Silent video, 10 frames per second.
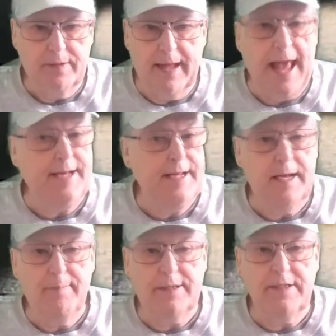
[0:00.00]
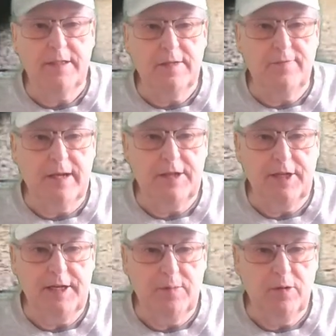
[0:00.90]
Can't get a bus into the village
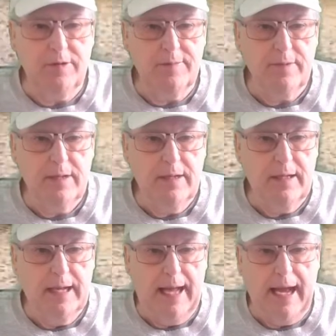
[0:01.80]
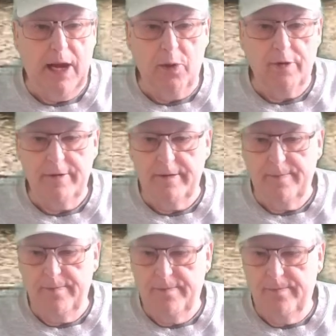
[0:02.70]
anymore. Our
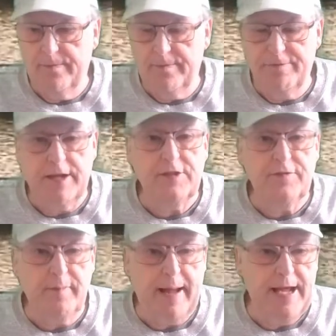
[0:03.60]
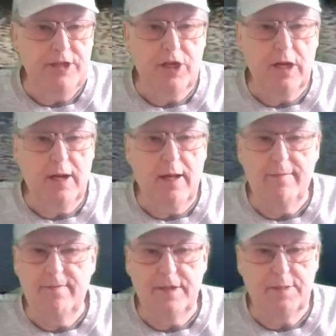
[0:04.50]
friends from Asia
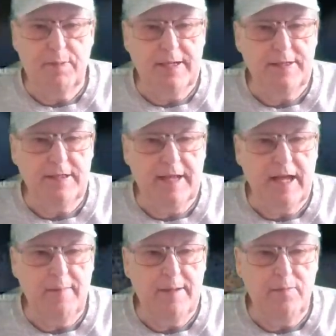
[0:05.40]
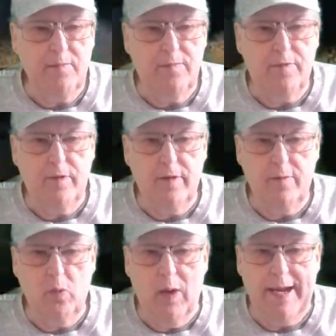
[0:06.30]
love this place. They come in
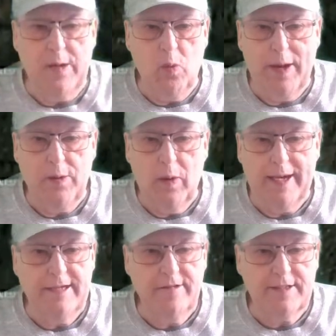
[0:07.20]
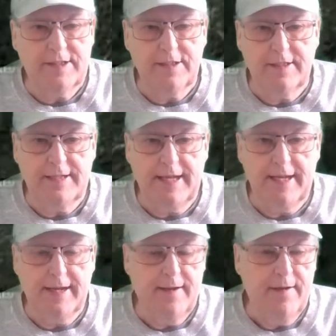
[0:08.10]
full white wedding dresses to take
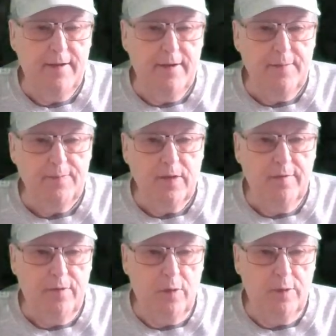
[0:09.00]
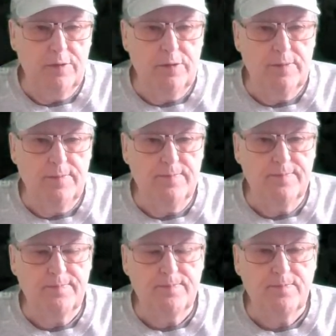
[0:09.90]
photos,
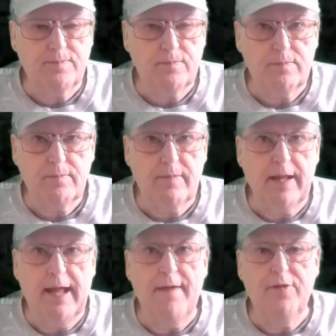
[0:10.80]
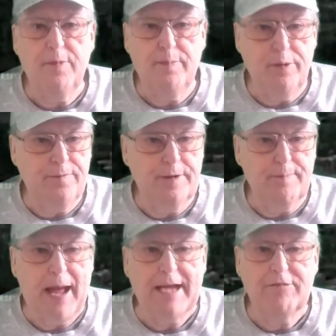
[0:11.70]
have their
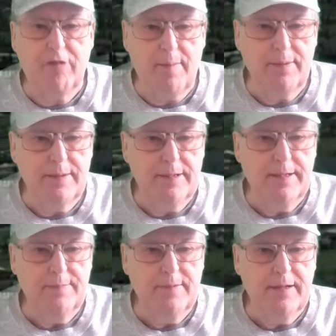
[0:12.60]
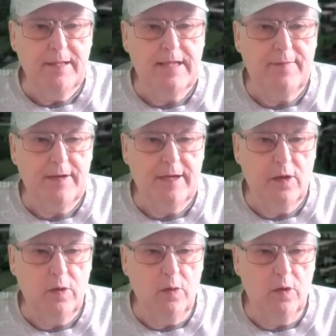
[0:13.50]
perfect backdrop. Let's have a
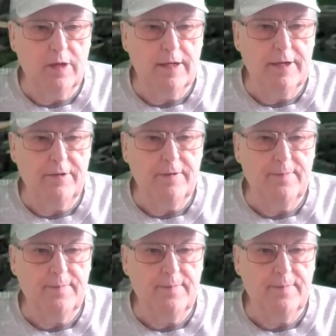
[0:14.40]
little low look here.